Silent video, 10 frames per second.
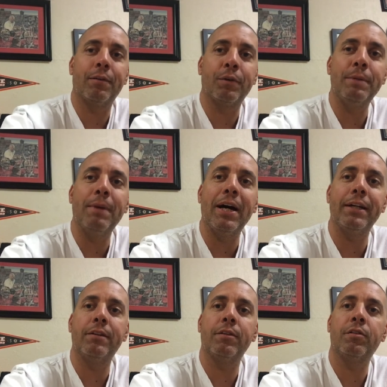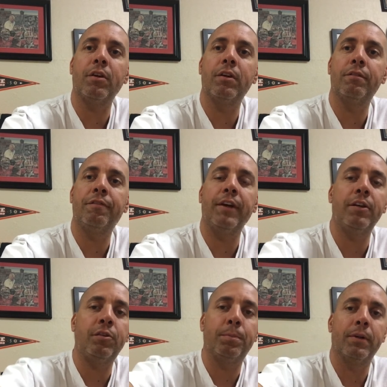reminders on
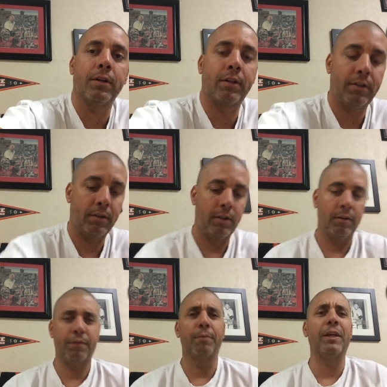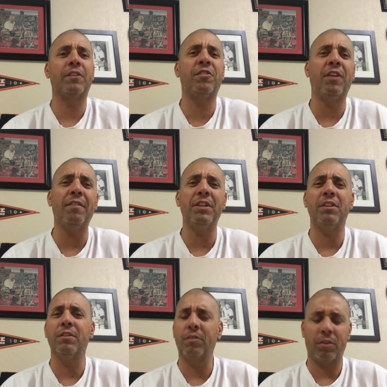Facebook from like seven
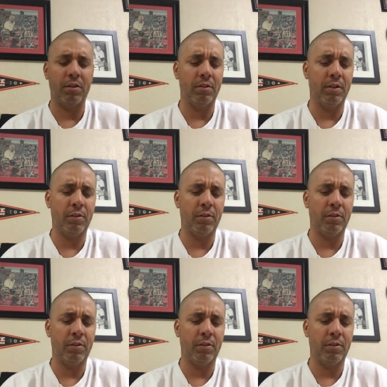years ago now.